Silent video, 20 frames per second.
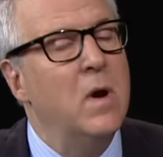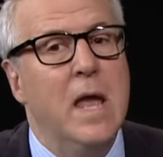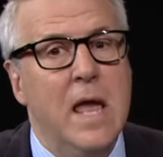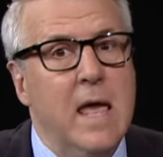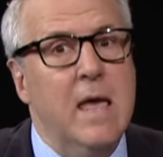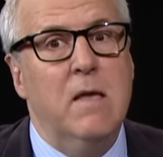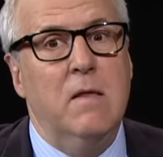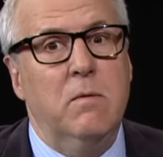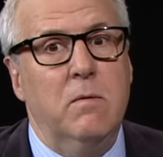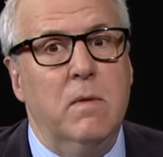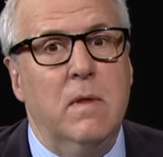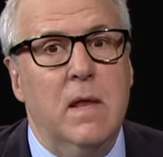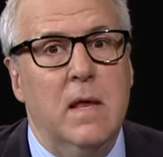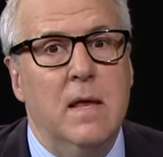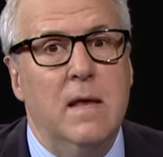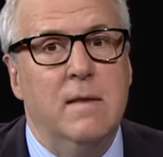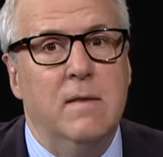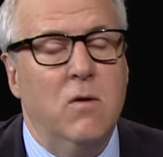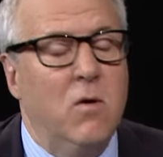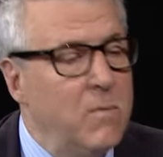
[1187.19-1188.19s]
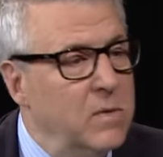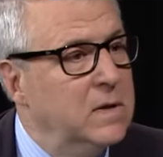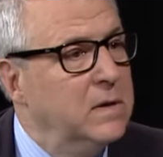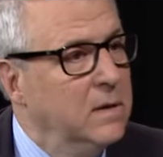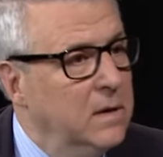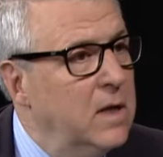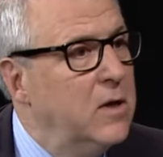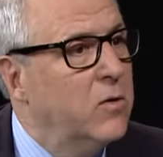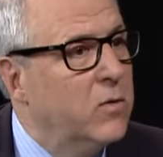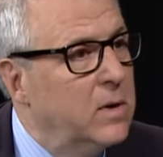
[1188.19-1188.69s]
They're they're almost
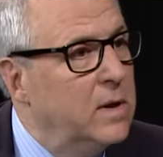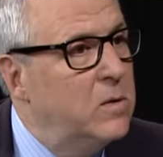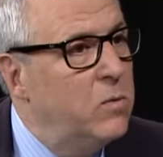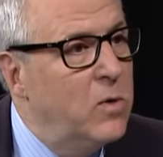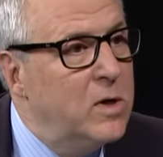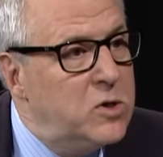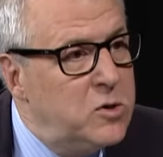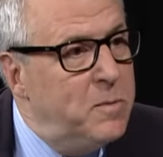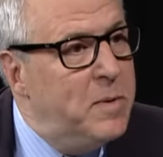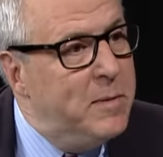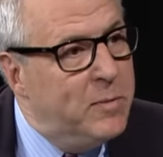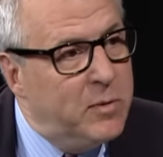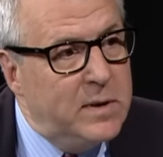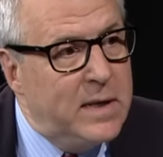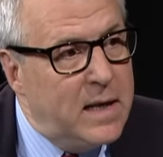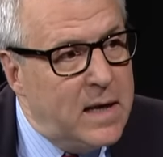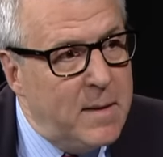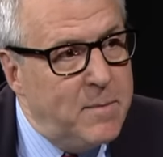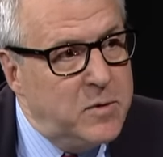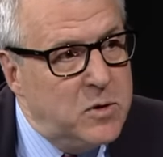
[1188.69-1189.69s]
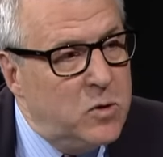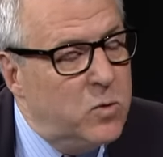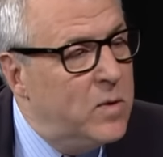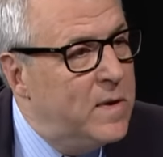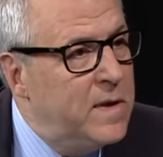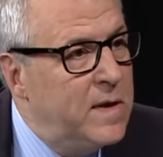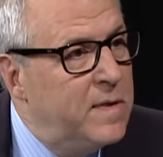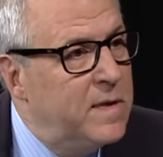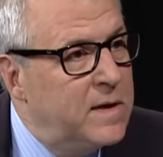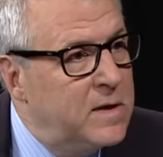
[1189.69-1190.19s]
literally what do people get up to
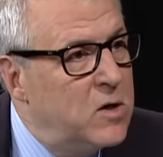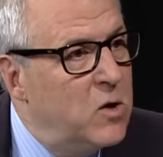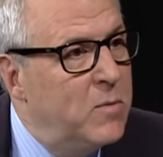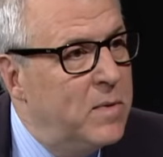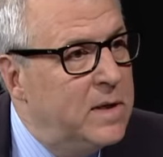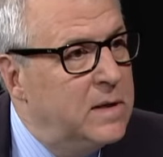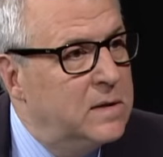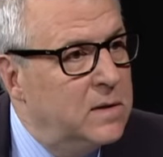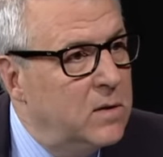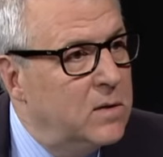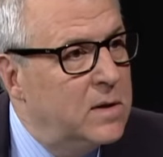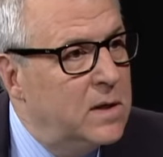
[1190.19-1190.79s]
when they think nobody's